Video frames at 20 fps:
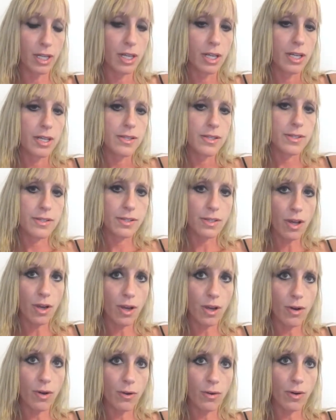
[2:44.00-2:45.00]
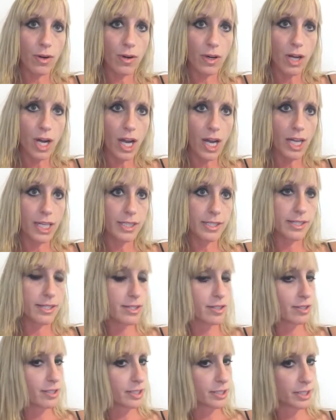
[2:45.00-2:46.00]
So I
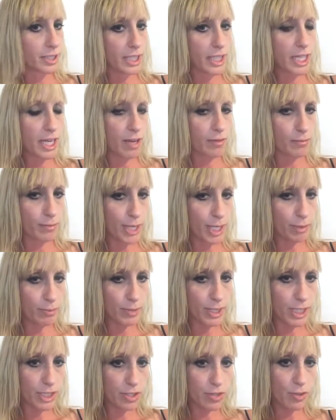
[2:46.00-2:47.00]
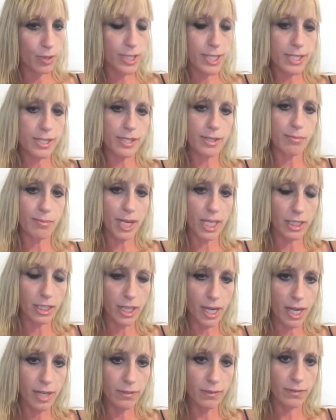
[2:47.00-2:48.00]
certainly have made many choices in my
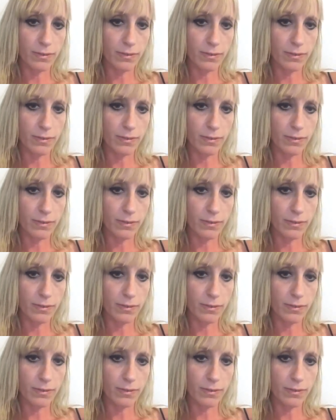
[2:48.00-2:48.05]
life